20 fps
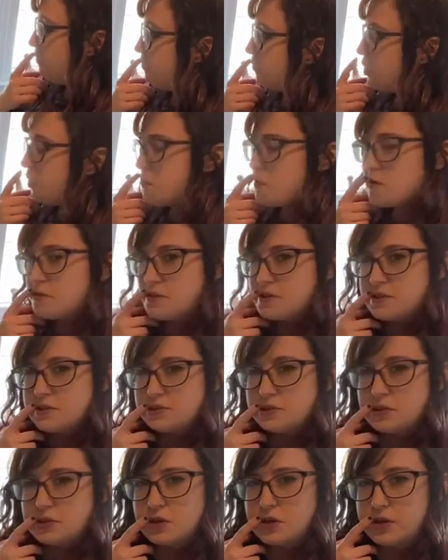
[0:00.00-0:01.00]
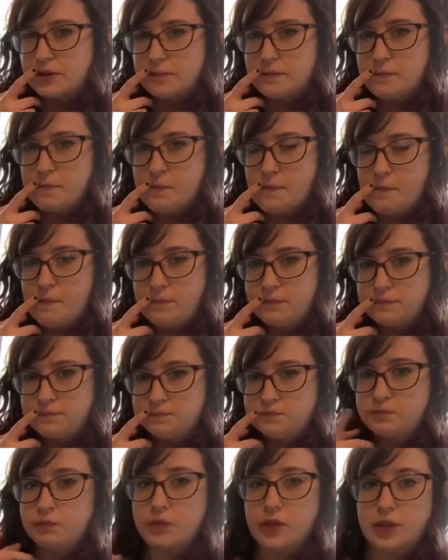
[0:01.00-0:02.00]
No, I think it's good.
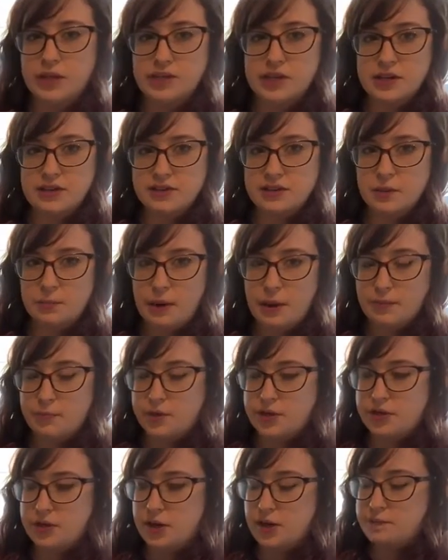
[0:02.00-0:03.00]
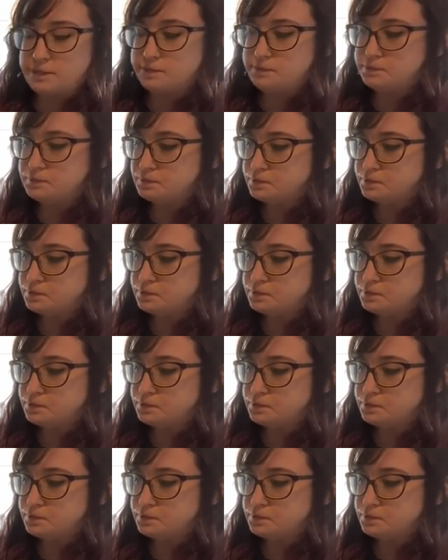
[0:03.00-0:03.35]
And taste the paprika.